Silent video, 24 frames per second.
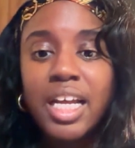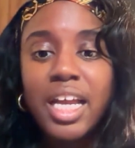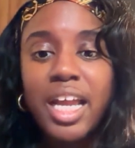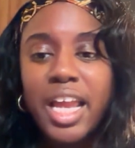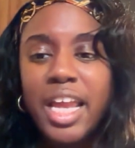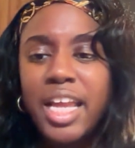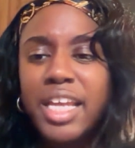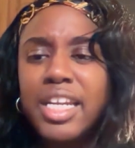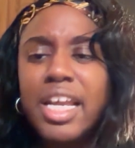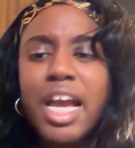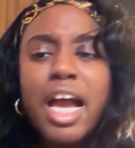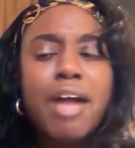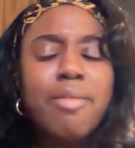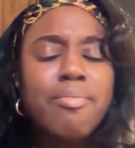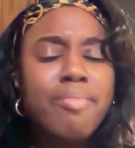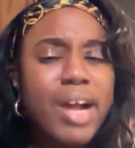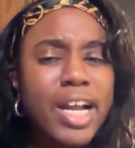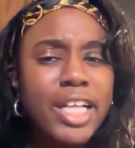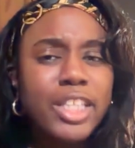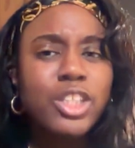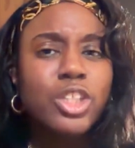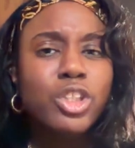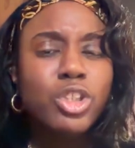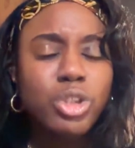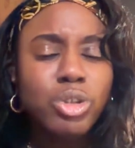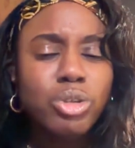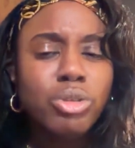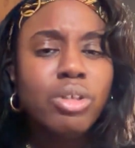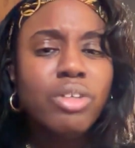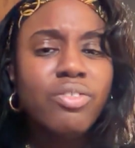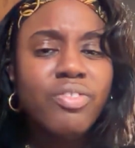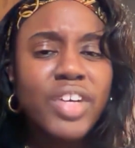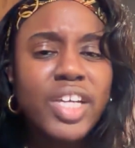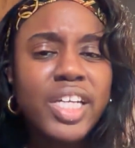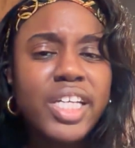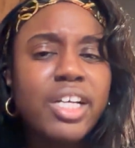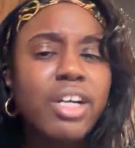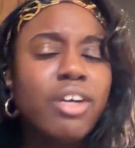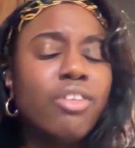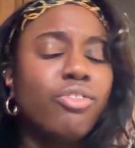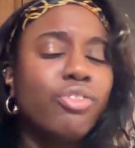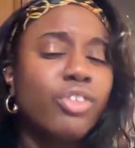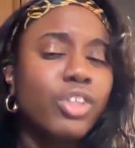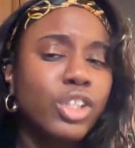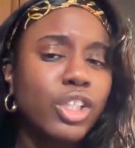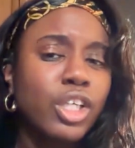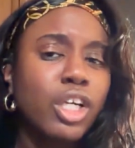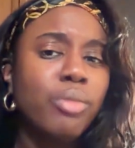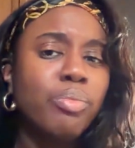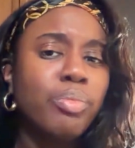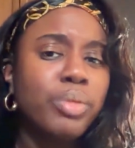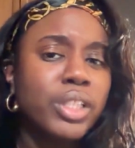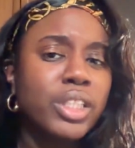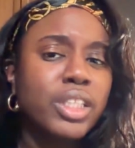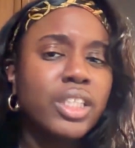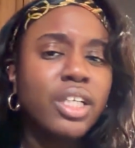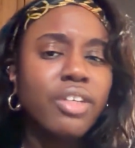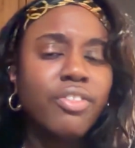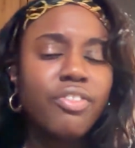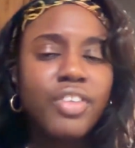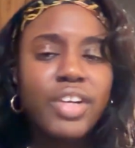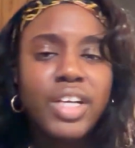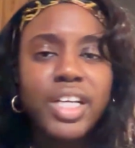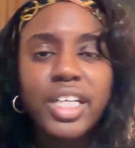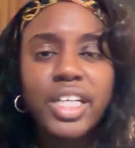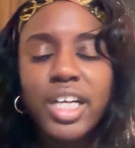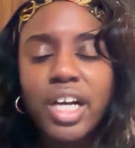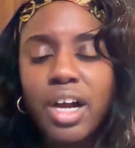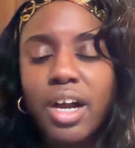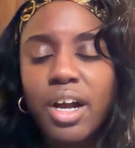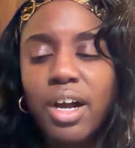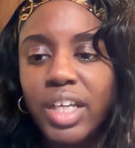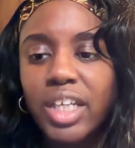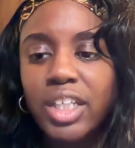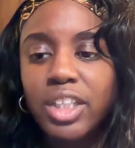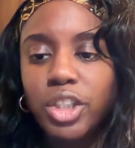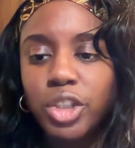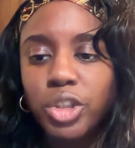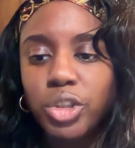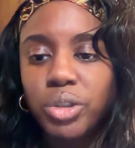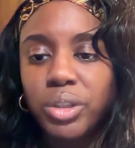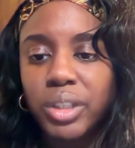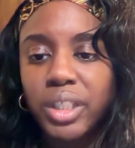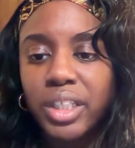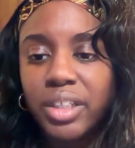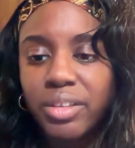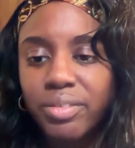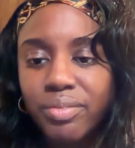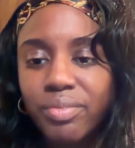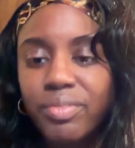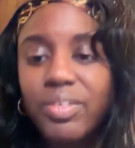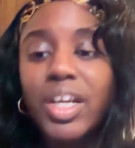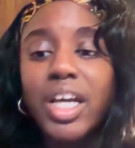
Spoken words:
And I might just do a video for your specific industry.